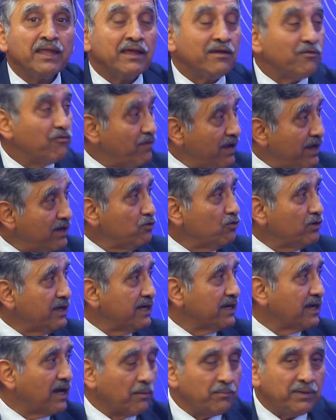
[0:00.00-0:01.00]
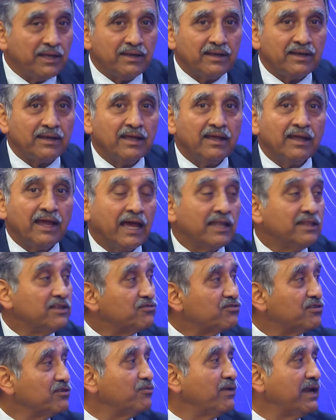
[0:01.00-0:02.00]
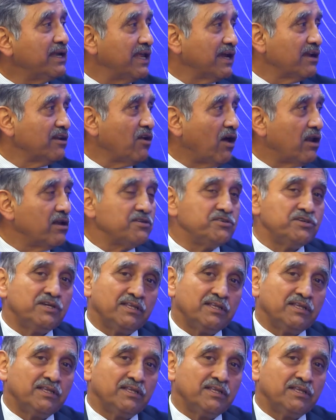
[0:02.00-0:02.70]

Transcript: Where you can come in, and this is where technology,